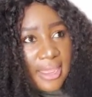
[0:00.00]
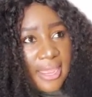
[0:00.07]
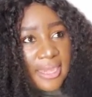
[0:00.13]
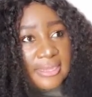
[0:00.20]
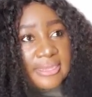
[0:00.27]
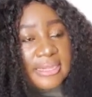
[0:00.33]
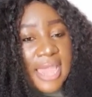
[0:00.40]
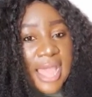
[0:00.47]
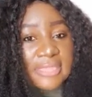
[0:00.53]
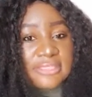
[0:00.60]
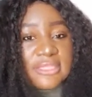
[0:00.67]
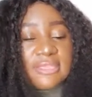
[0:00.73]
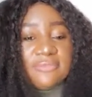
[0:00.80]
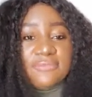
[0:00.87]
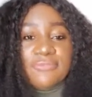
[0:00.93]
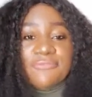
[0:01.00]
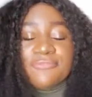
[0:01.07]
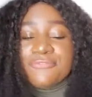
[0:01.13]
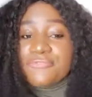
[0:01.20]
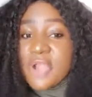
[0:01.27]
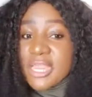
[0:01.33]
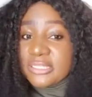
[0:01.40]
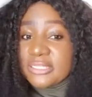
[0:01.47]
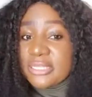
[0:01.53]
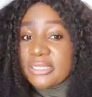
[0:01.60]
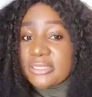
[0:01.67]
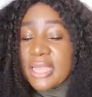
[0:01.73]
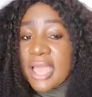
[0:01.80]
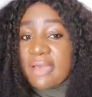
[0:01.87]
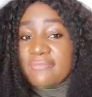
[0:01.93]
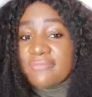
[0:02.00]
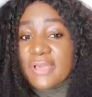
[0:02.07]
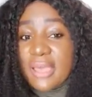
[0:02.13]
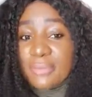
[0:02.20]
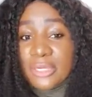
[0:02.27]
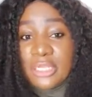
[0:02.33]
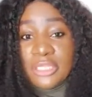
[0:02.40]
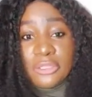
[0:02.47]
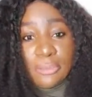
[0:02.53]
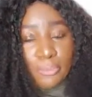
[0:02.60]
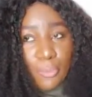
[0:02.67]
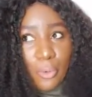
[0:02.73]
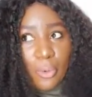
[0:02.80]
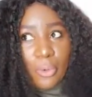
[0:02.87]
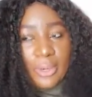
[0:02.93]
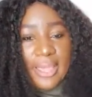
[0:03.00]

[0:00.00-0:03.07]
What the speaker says: And that even frightened her family the more.